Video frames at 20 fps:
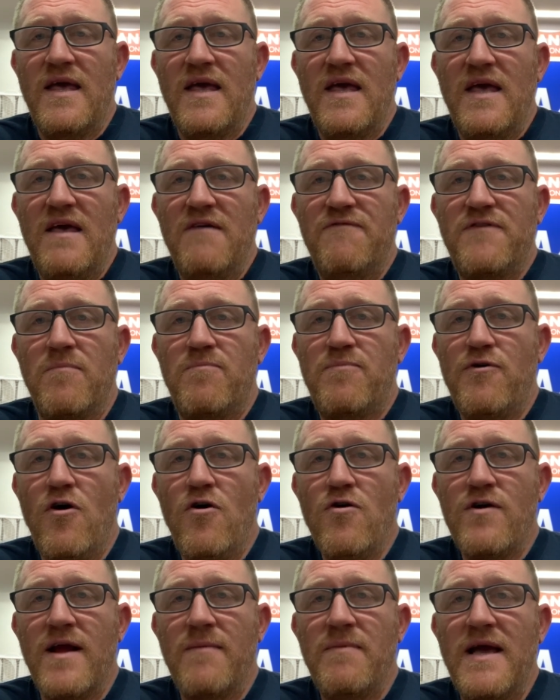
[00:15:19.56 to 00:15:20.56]
If the
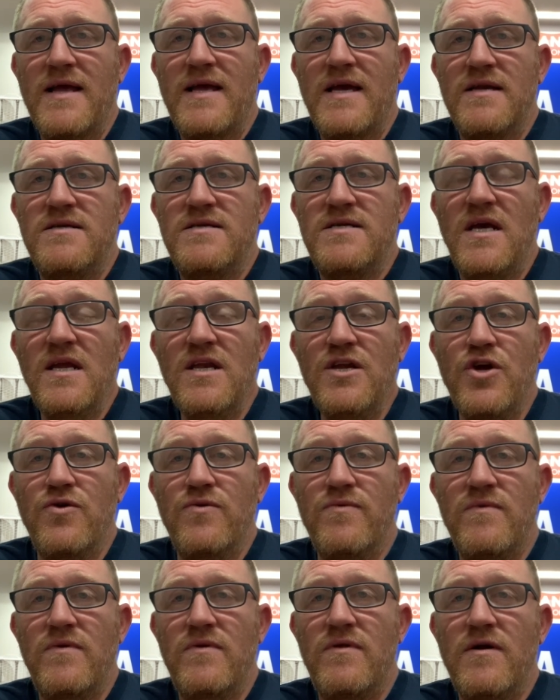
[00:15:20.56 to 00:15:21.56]
program had
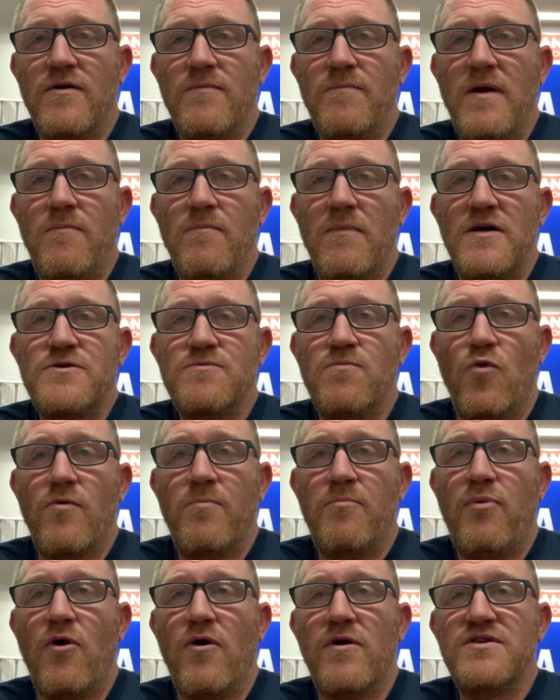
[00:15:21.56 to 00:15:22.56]
continued, there'd be much more
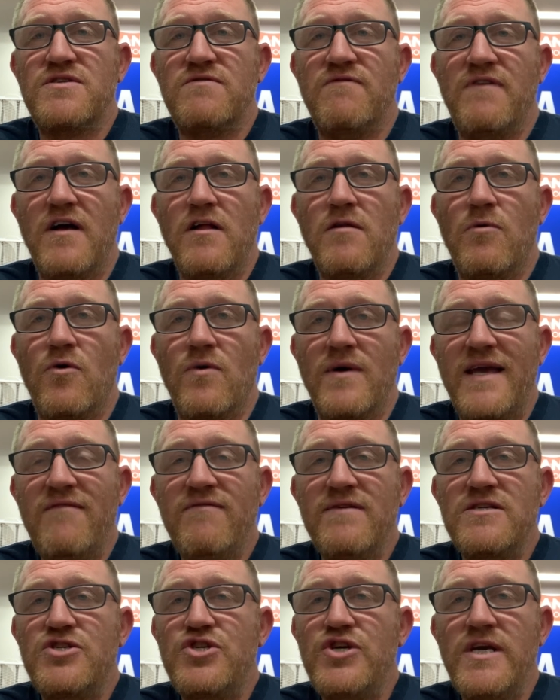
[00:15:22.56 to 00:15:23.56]
parts available.
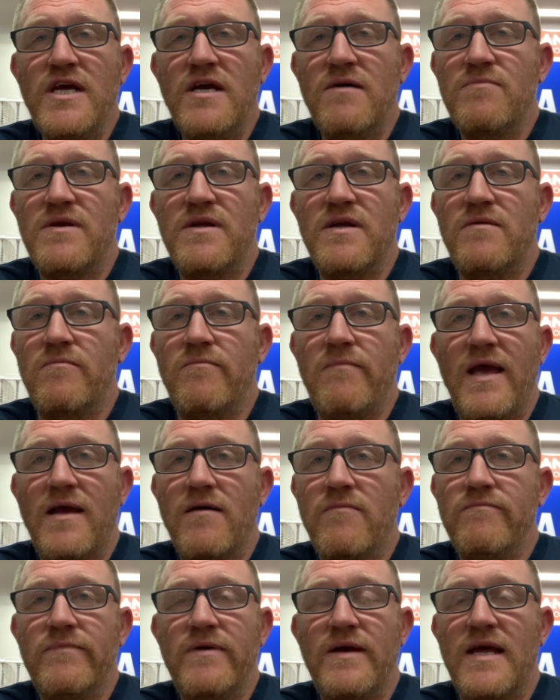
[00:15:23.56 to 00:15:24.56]
Even GM didn't make
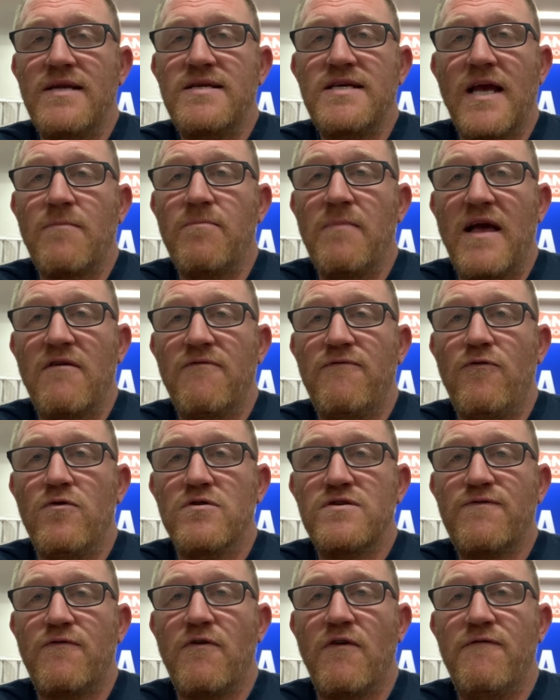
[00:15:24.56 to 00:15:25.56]
intake
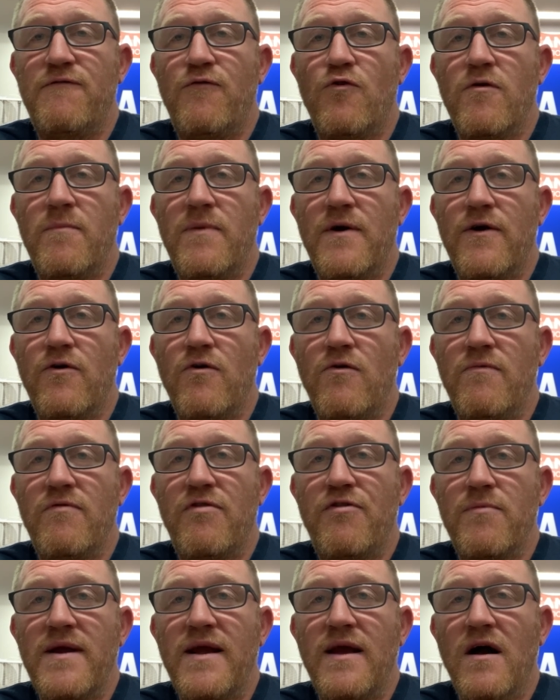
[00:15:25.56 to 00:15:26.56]
manifolds for a 4-barrel
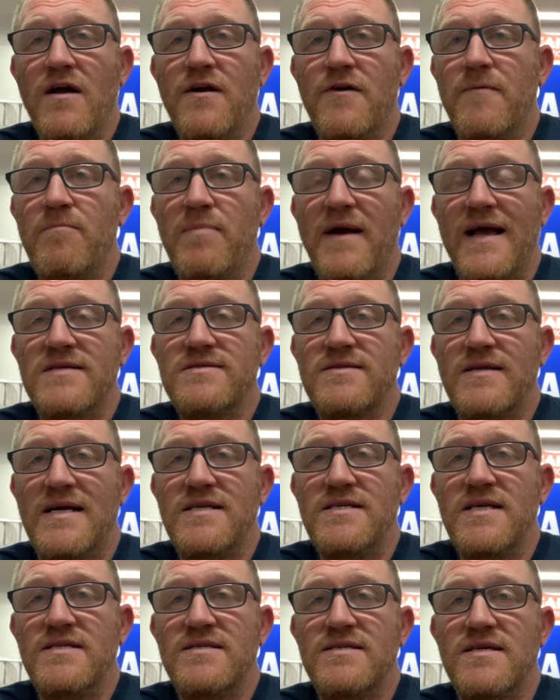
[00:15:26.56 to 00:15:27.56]
300 past
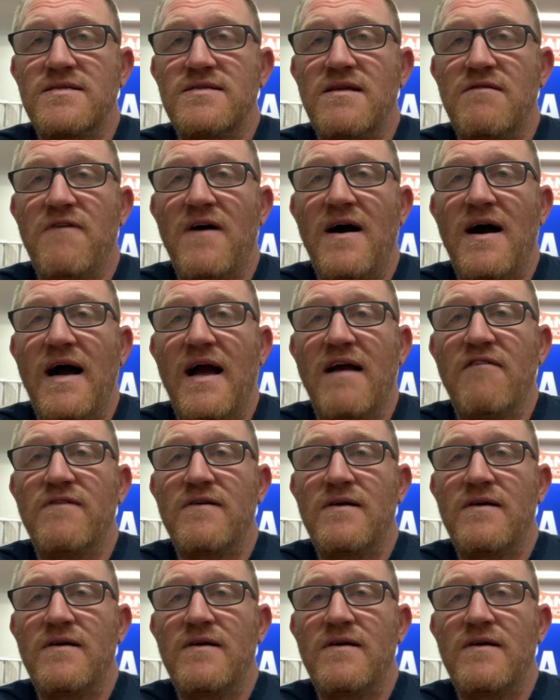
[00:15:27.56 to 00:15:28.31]
1965.